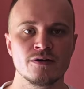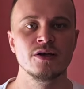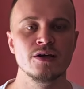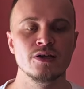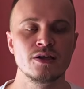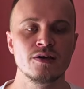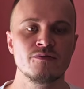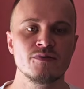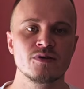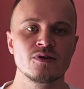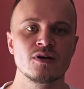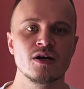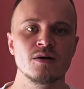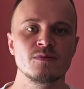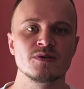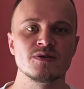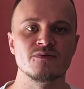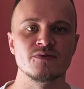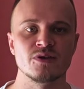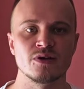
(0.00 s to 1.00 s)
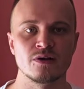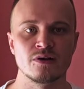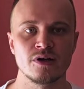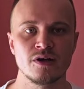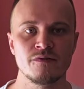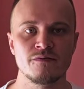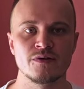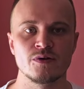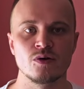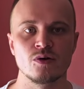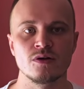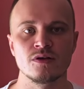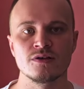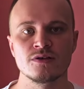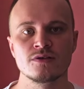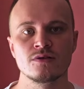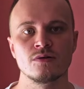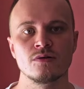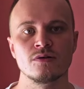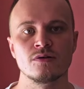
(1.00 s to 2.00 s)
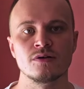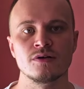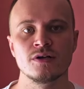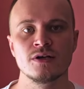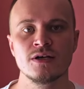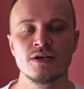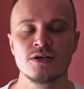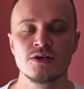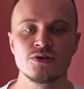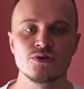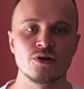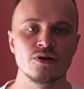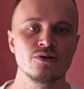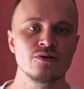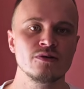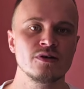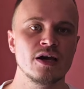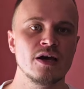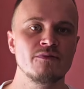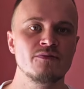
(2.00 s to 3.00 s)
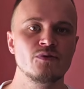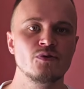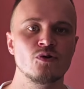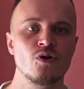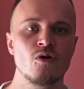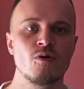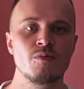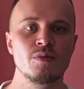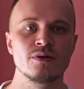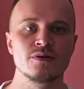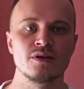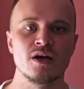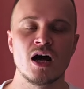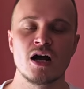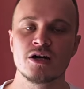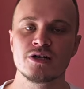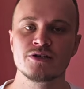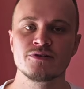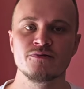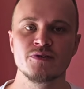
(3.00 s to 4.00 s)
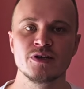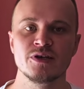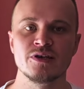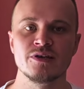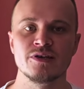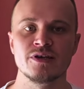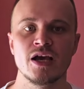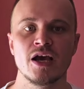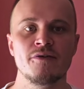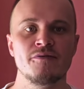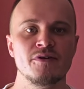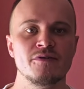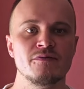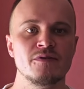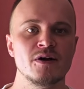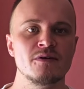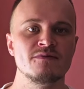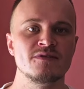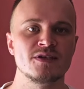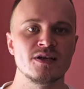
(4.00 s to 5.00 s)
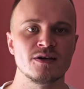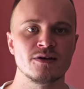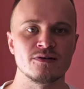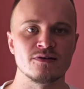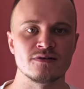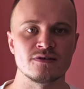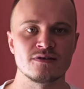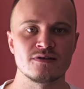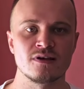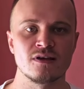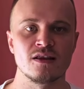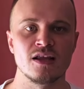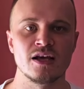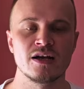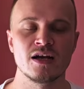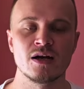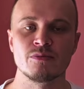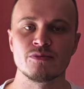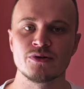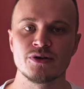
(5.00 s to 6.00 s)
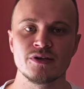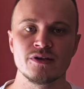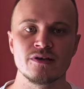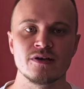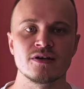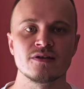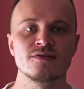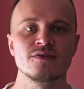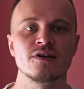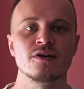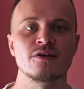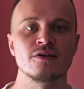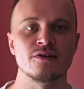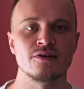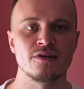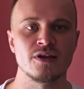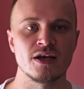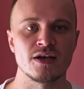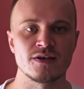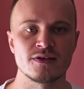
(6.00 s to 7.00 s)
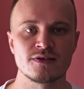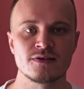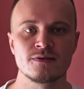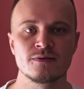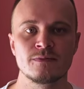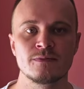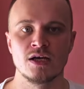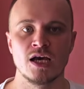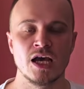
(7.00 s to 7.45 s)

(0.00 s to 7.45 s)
It even comes with a graphical installer, so I don't have to open ArchWiki every 5 seconds like I'm reading a sacred text.